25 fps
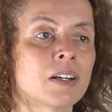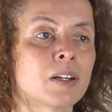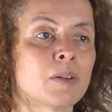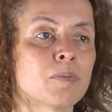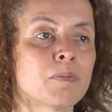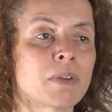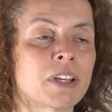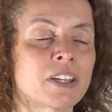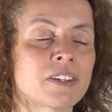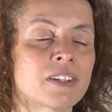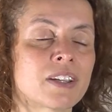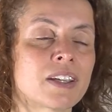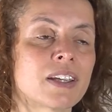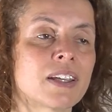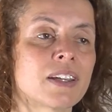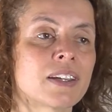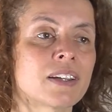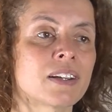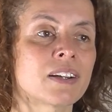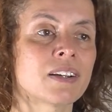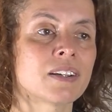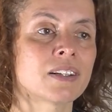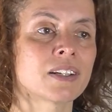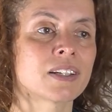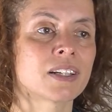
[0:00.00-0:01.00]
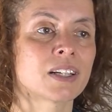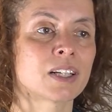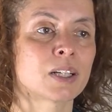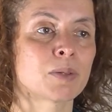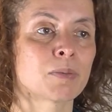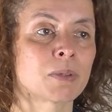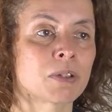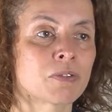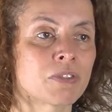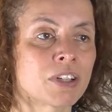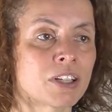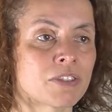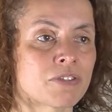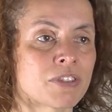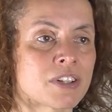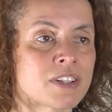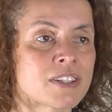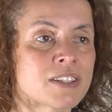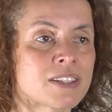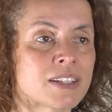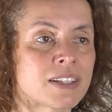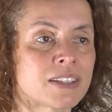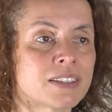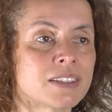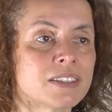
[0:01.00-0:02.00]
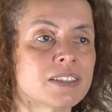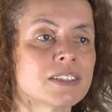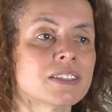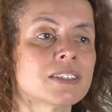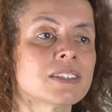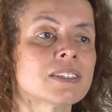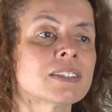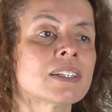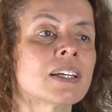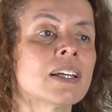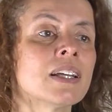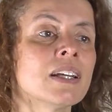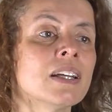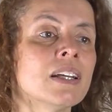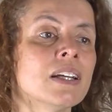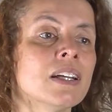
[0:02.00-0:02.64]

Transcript: maintain high animal welfare standards.